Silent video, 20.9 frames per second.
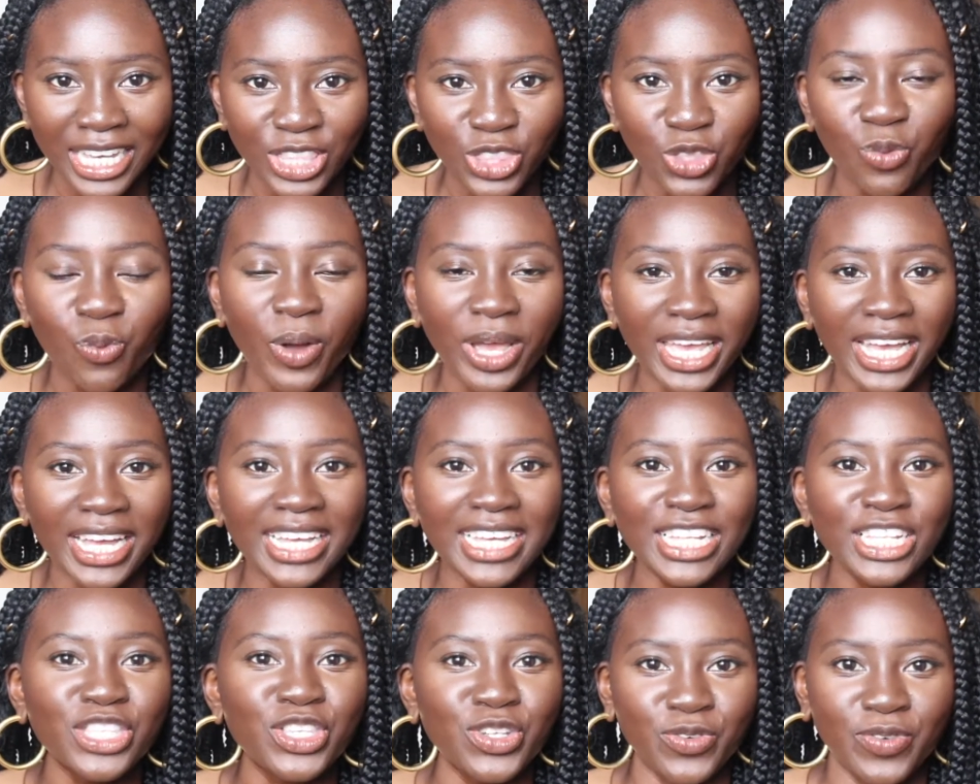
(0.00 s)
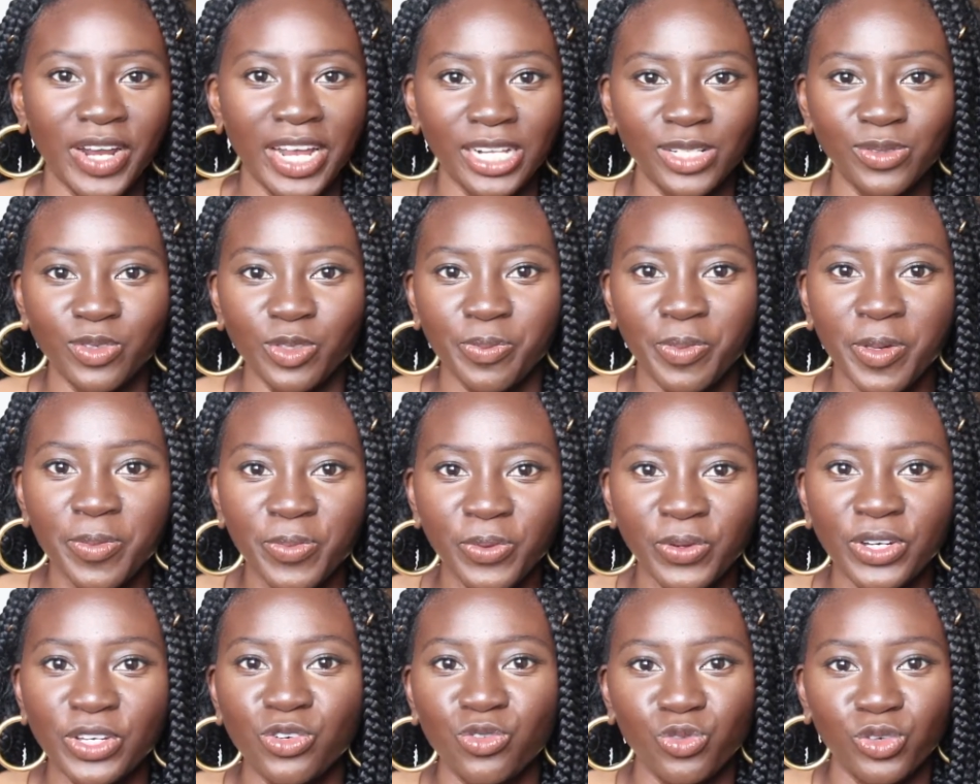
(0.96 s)
The way I interact with
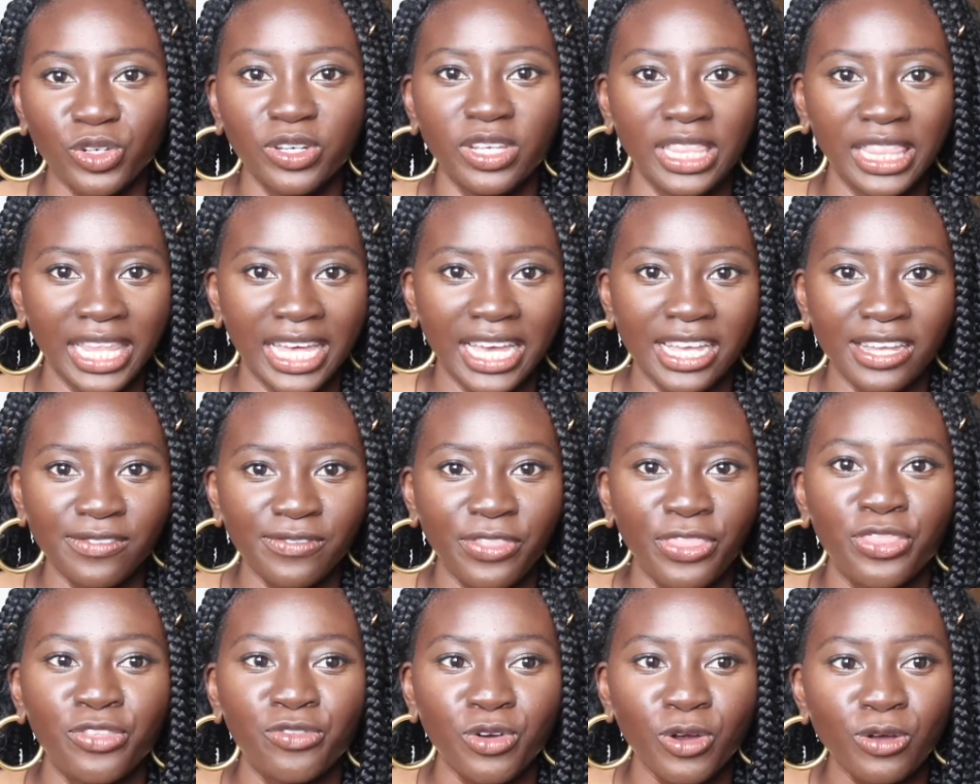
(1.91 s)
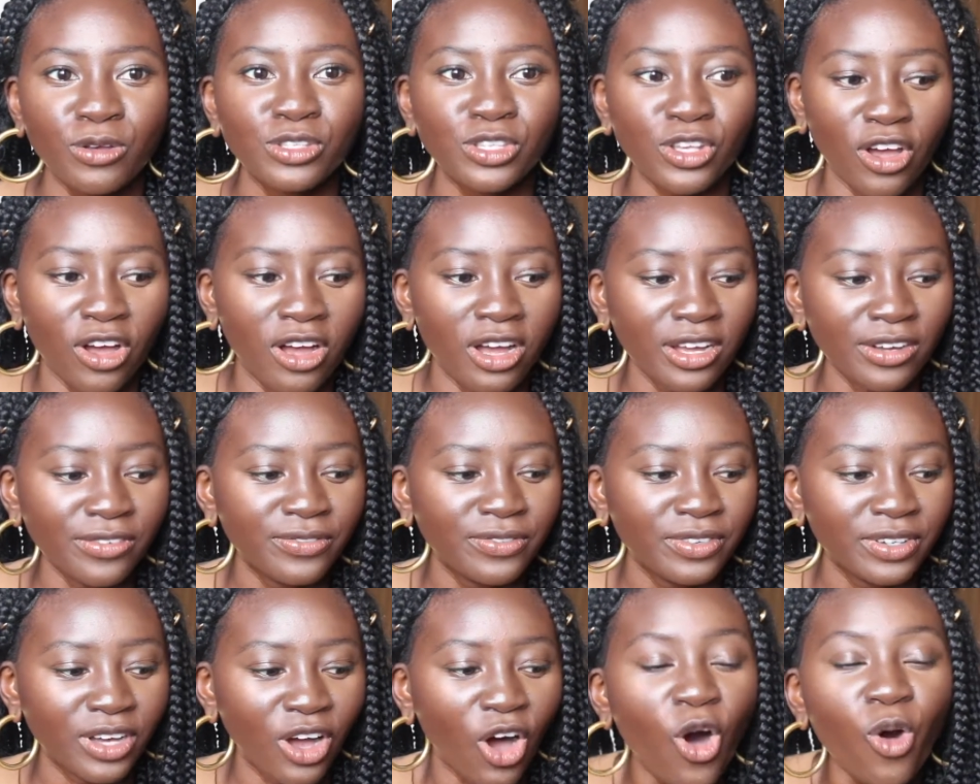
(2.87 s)
people in real life
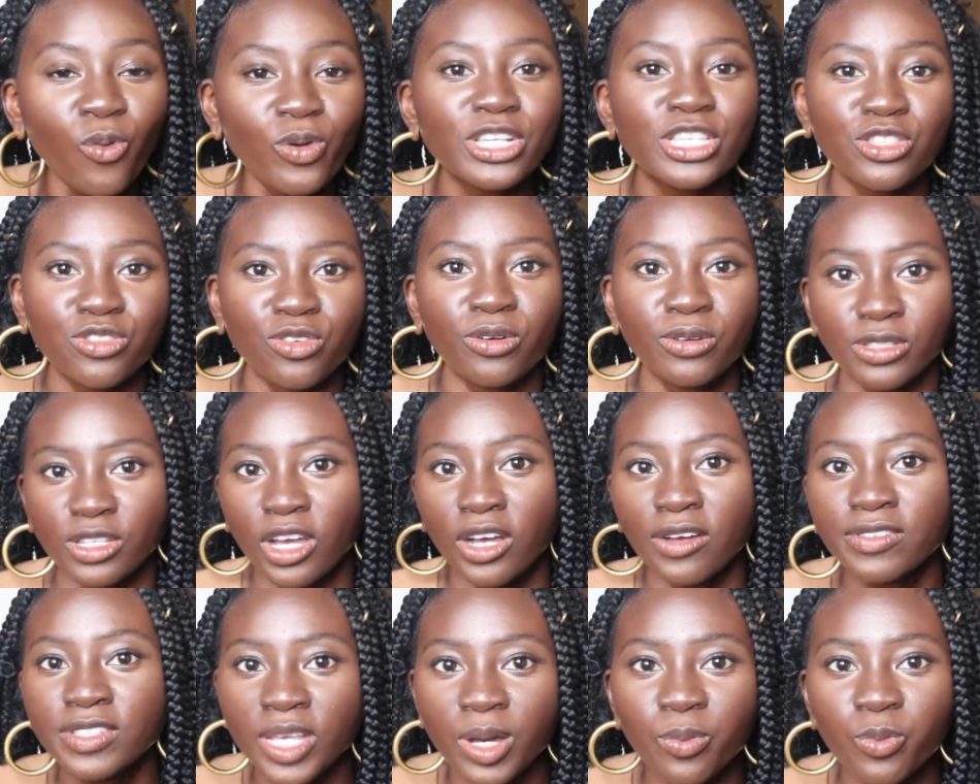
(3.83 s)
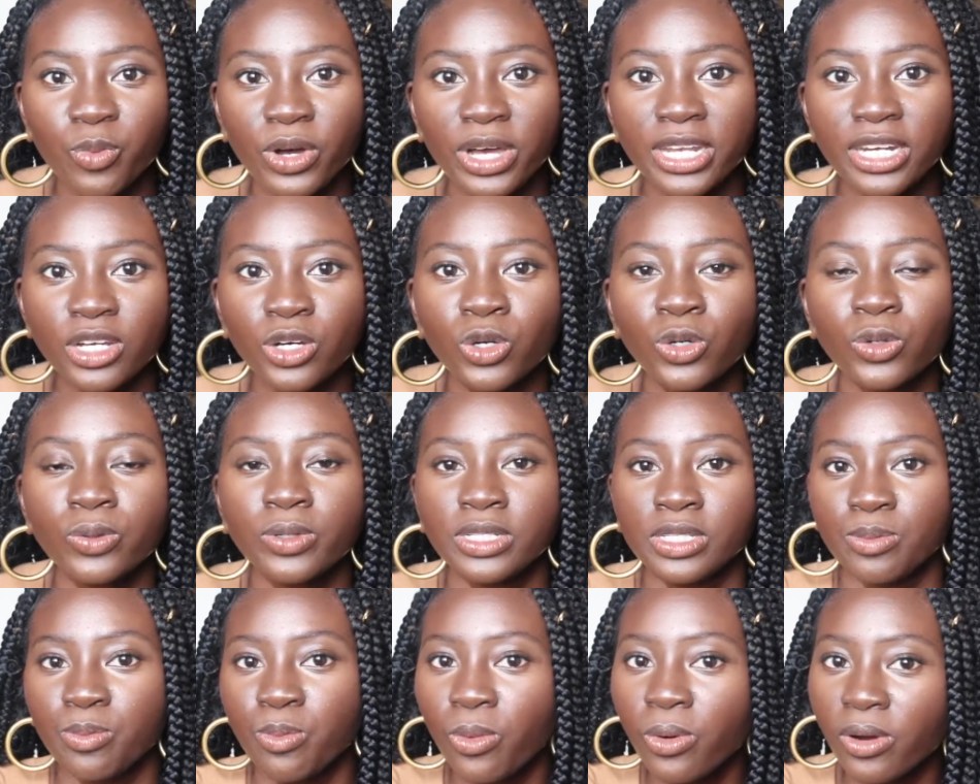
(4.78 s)
always throws off someone who
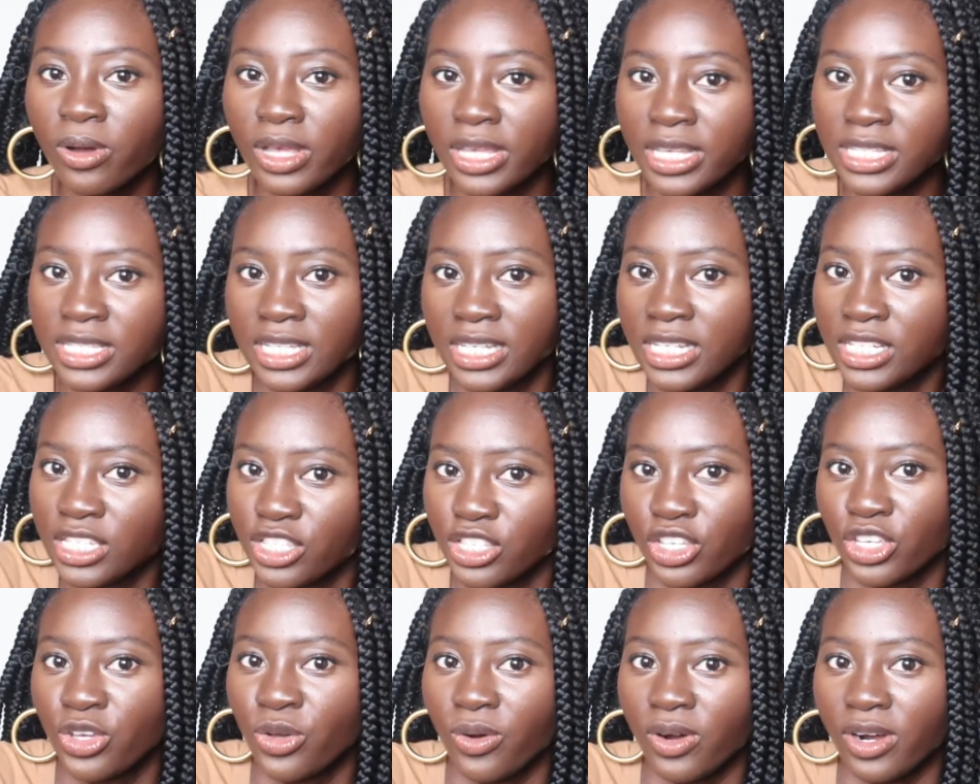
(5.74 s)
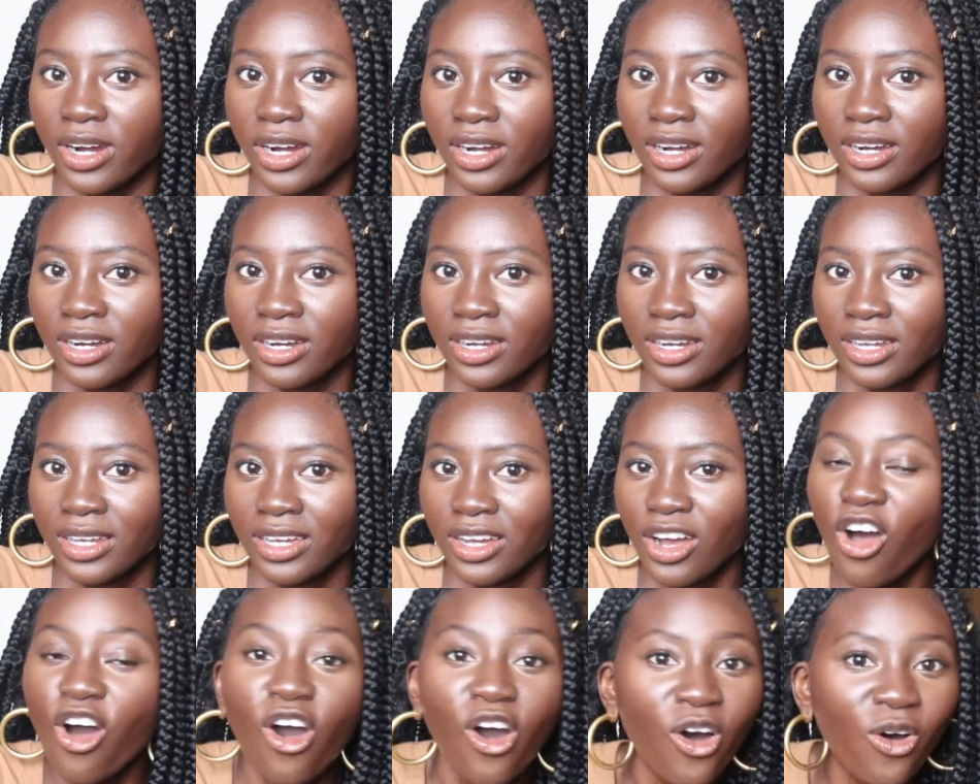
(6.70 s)
is insecure.
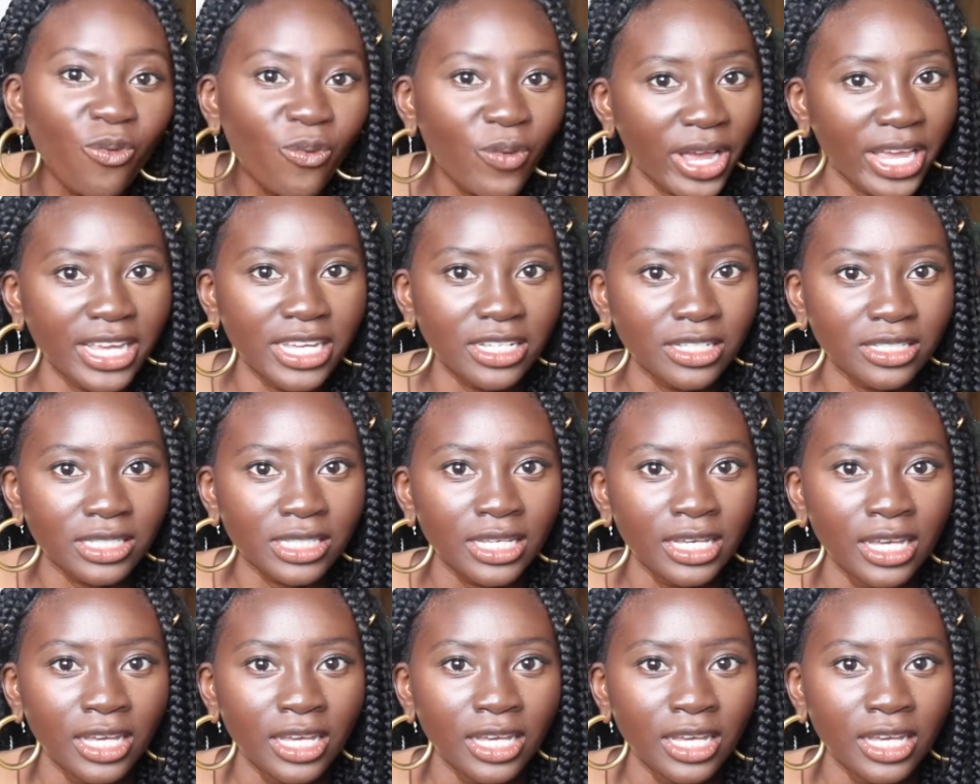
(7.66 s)
Always.